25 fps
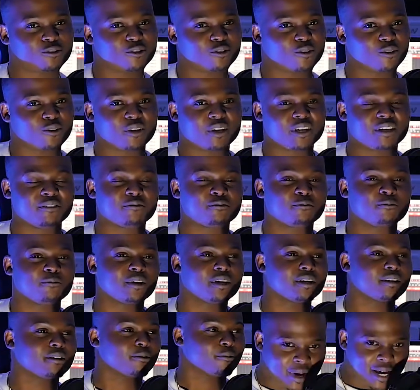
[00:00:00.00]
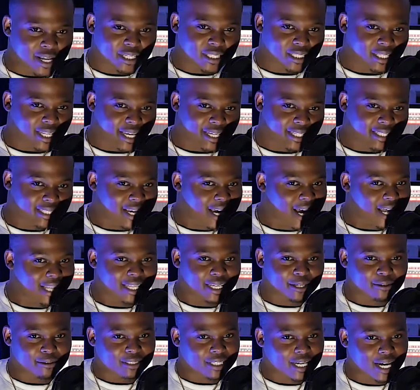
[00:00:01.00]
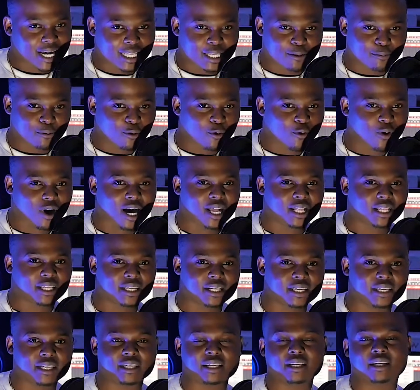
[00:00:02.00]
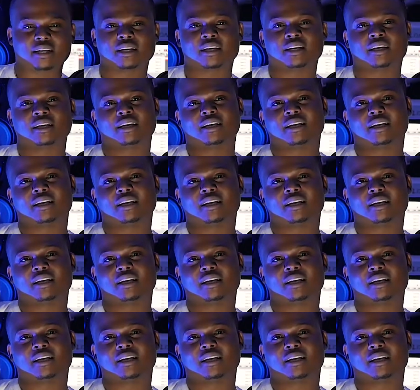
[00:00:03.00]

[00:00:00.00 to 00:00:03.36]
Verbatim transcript: So even when man's like Talib Talib Kweli,